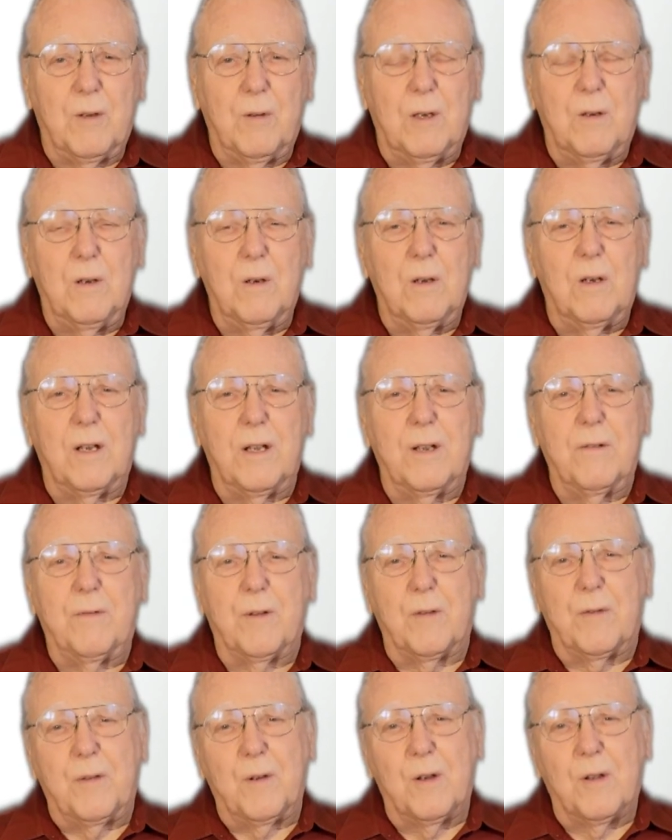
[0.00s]
Googling
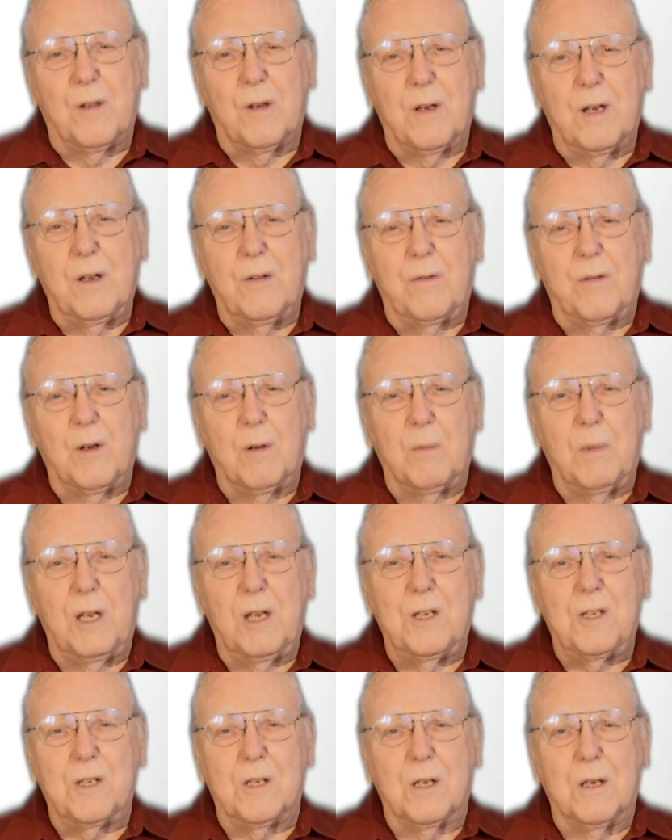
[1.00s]
for further
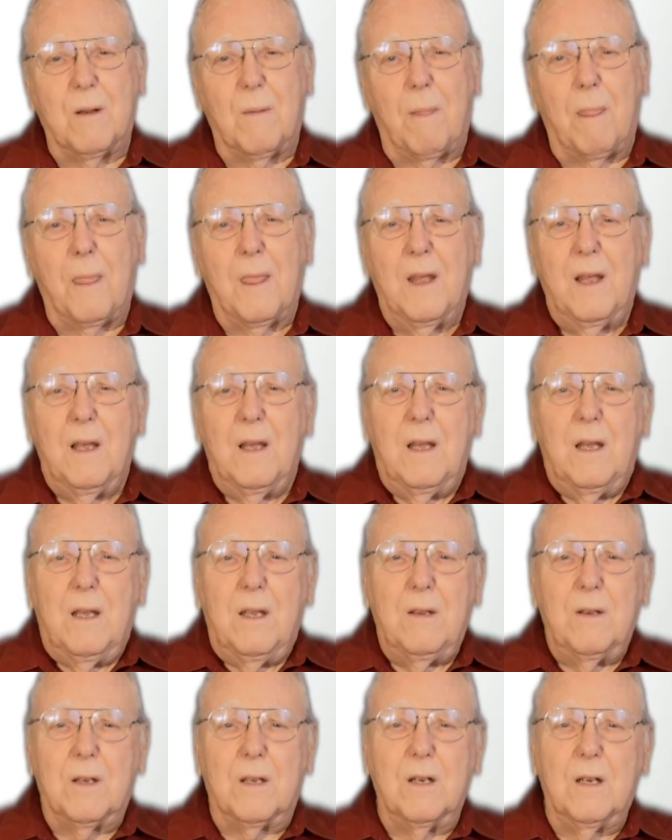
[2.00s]
information.
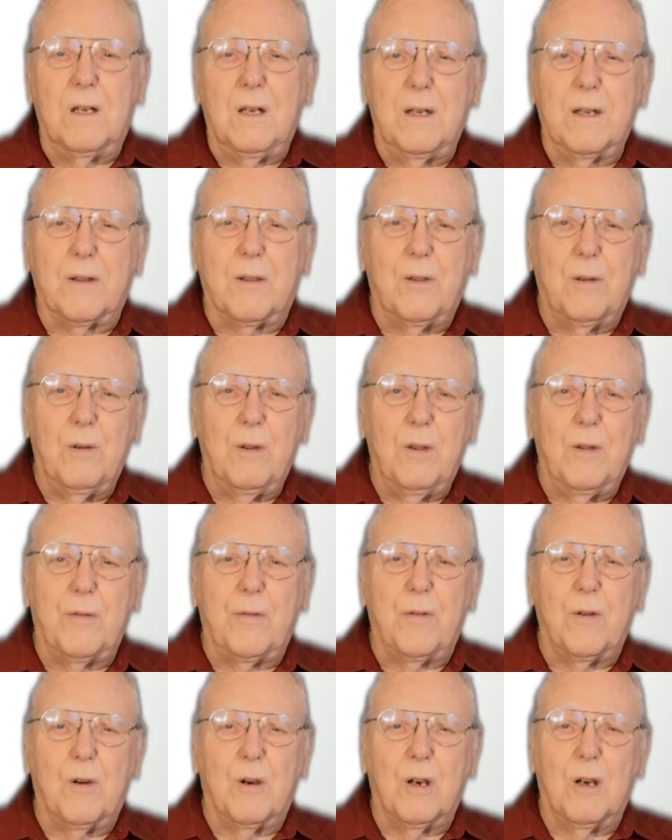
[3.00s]
You can click through the
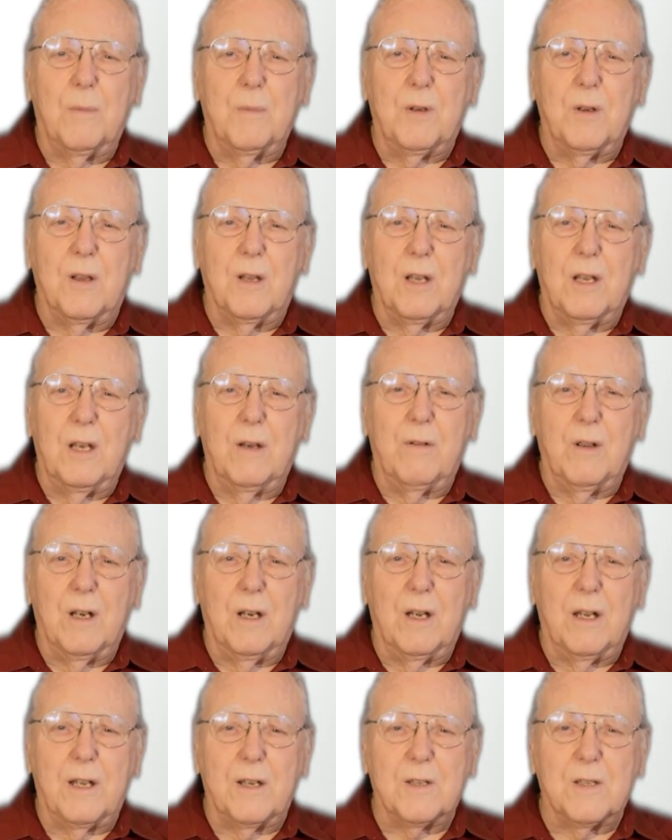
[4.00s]
form to the
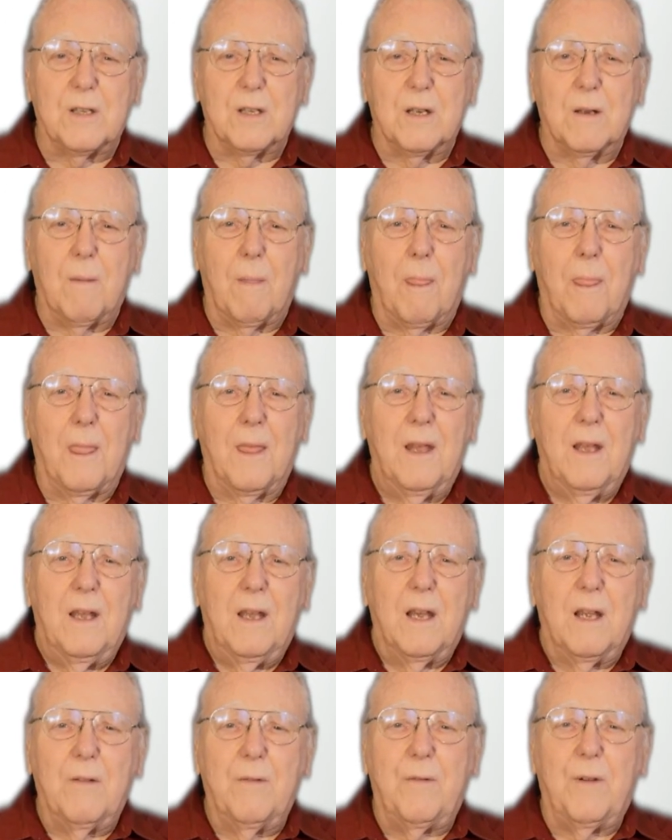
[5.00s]
given lesson
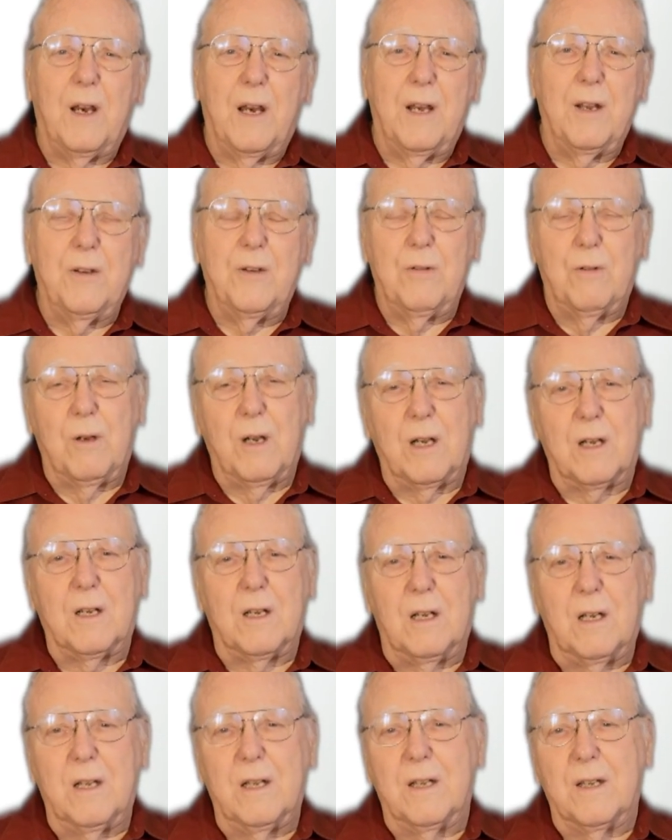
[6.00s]
and find
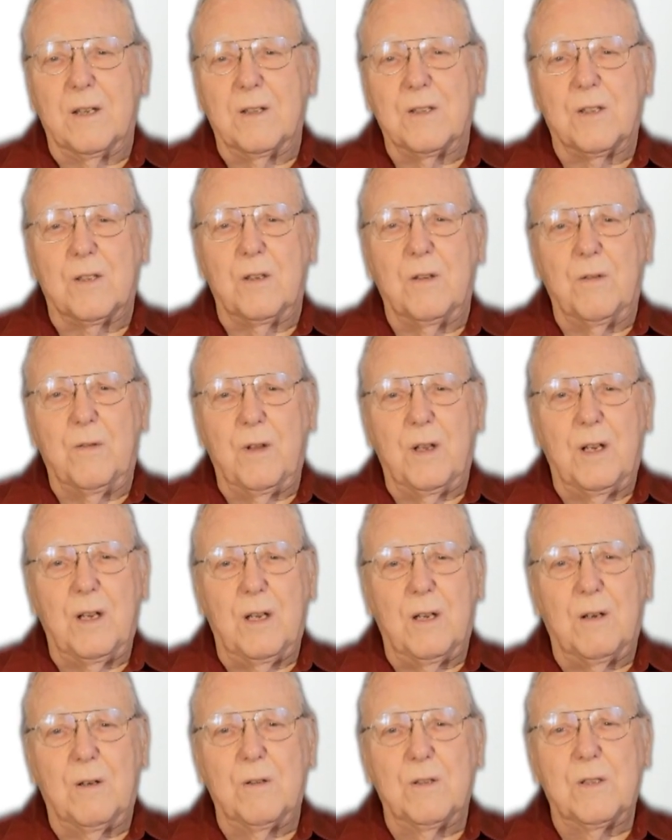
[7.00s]
direct links to
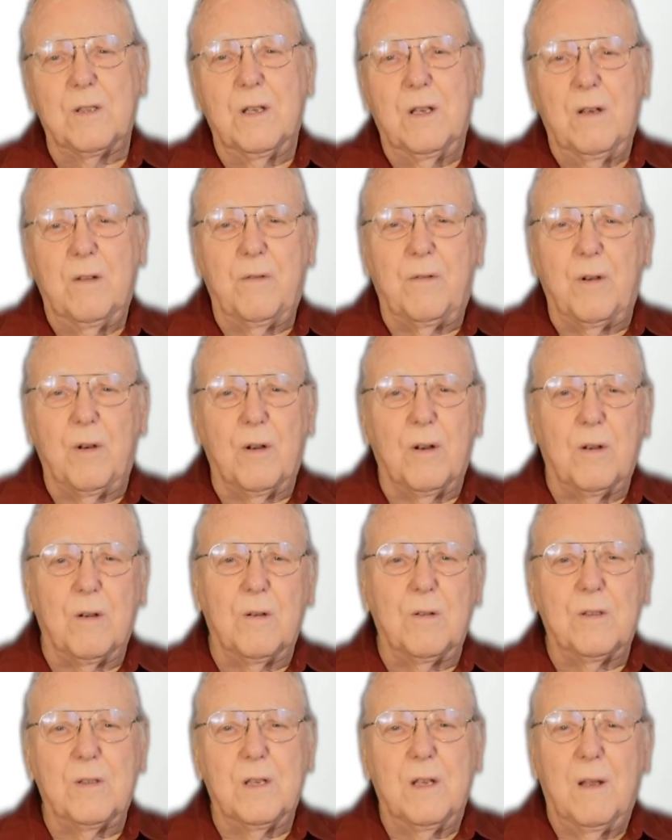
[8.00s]
videos,
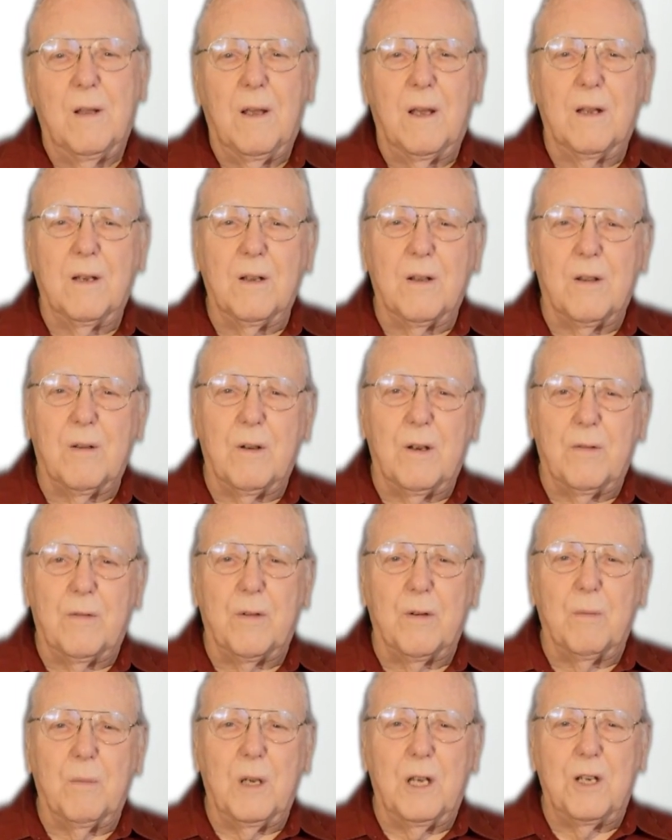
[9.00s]
photos, and other
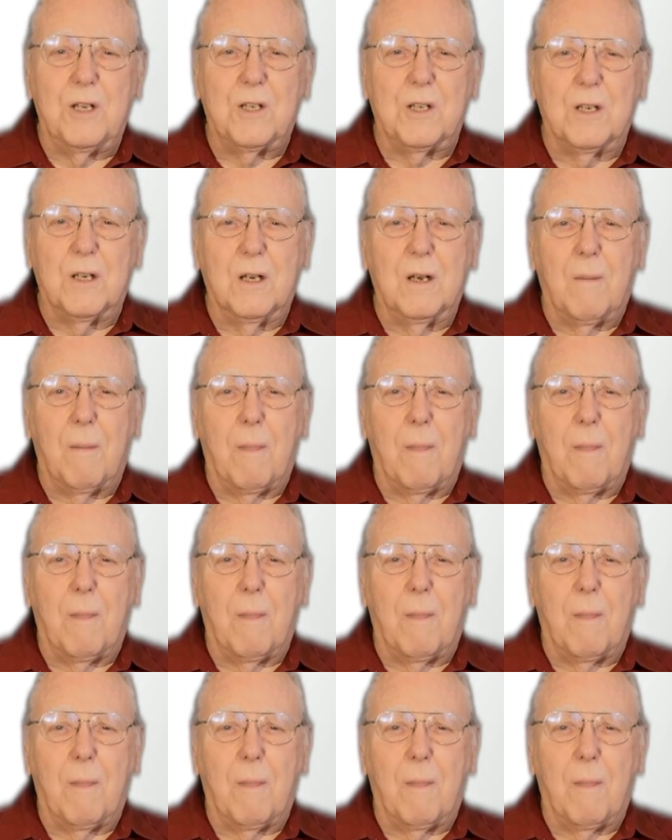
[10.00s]
information.